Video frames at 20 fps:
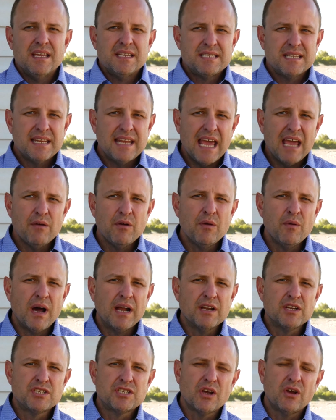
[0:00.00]
Today we
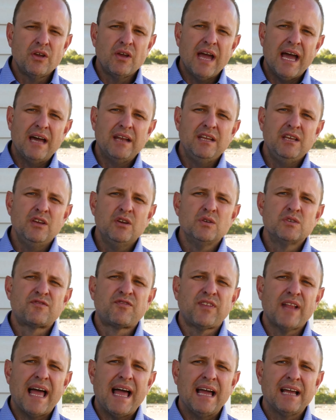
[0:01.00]
want to show you how to use
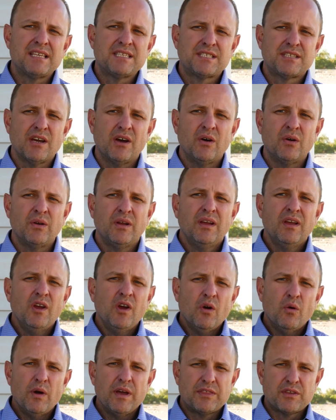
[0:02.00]
flagstone
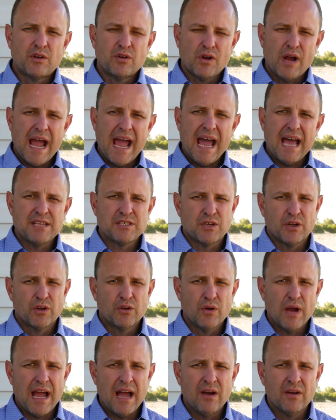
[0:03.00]
with grass or
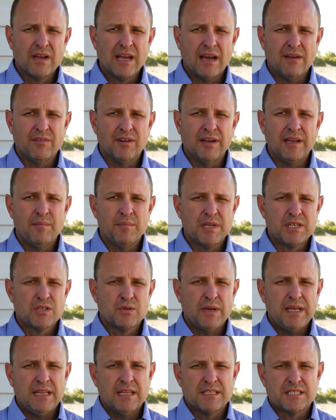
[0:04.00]
ground cover in
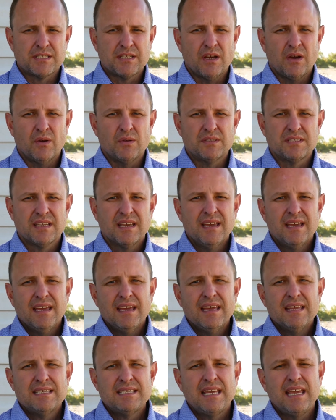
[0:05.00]
between the stones
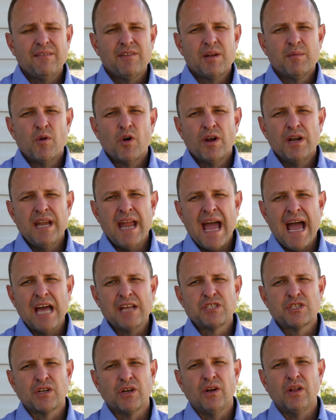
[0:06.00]
to give it a more
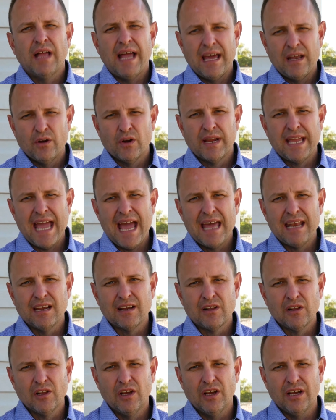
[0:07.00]
natural and
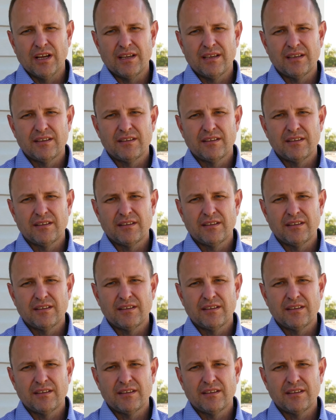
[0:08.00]
organic look.